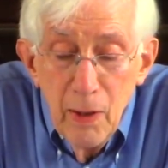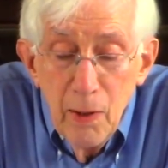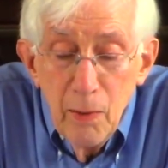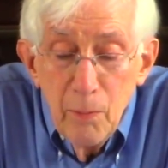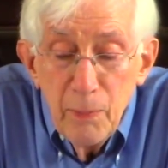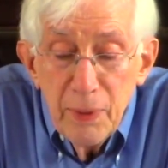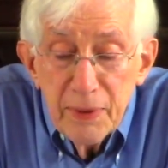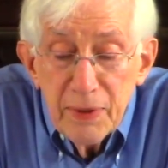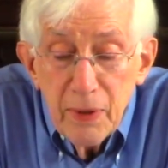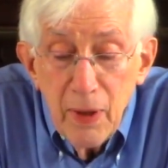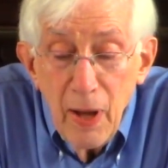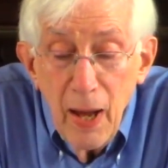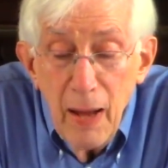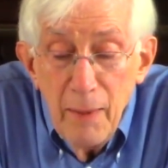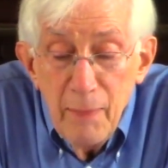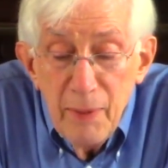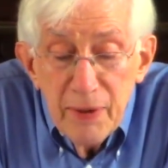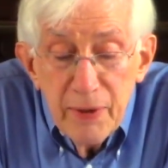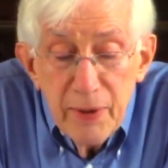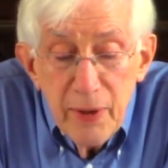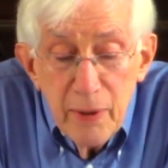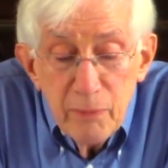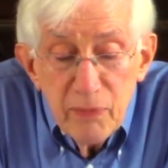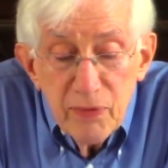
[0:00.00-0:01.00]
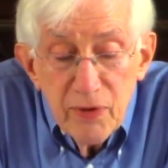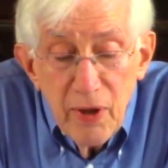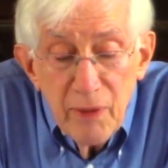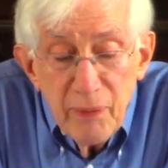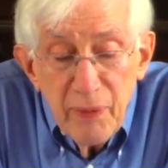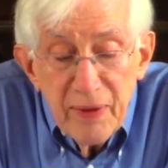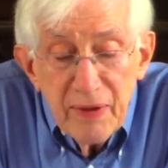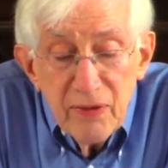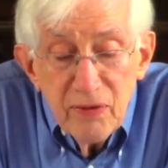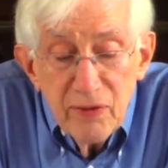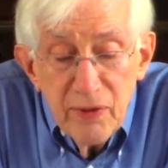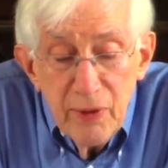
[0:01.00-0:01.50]
But Tom had done
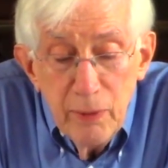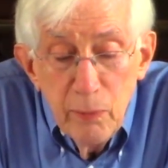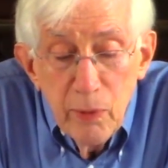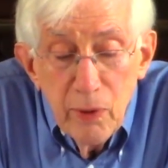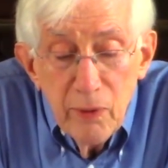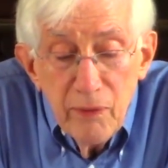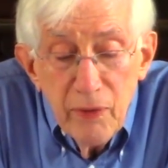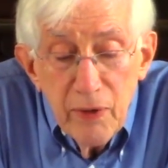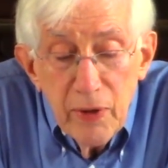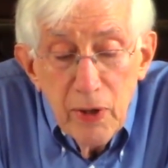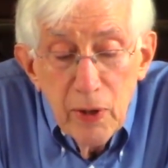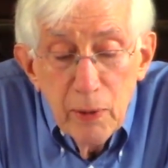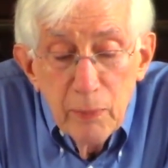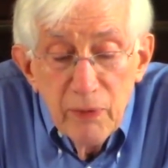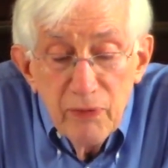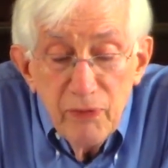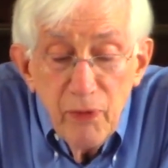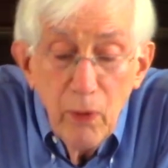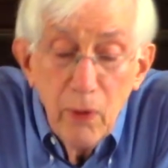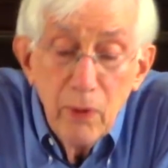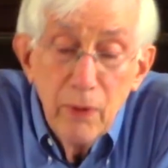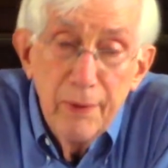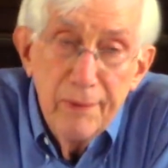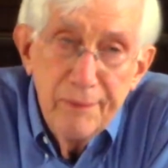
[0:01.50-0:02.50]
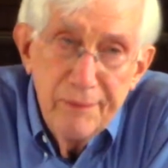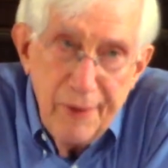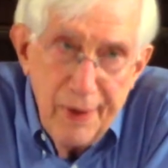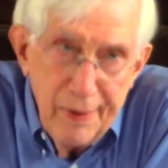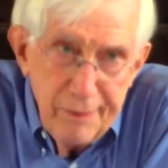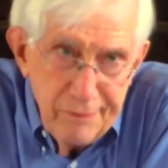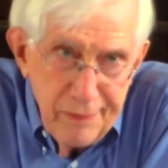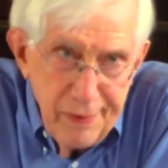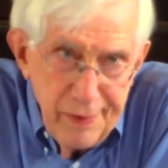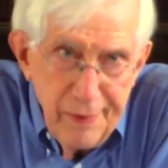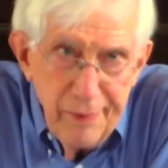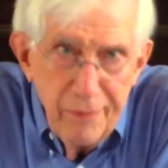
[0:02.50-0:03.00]
something similar the year before
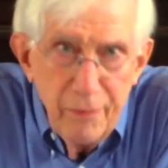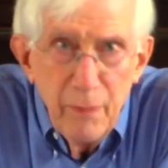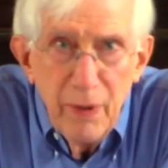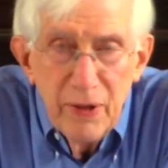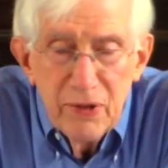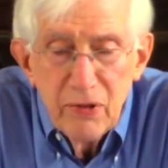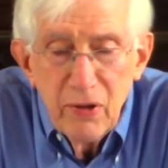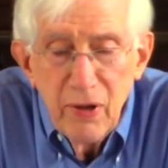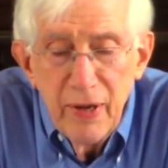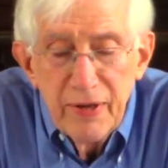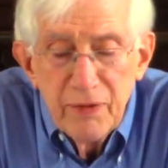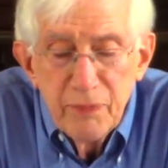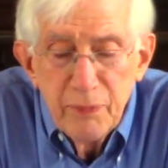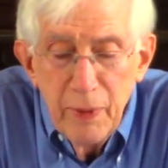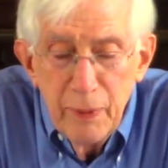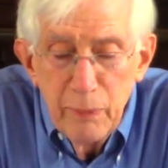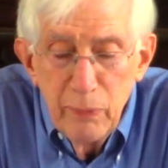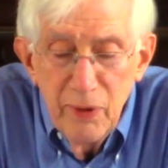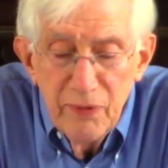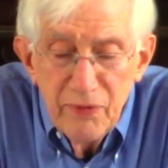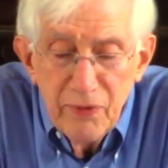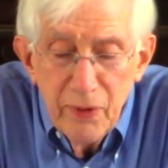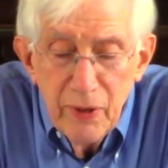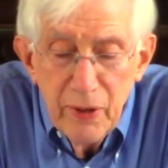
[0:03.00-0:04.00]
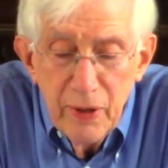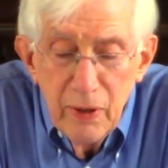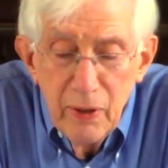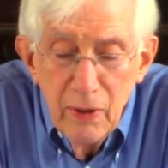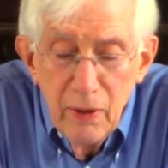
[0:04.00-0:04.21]
with much less publicity.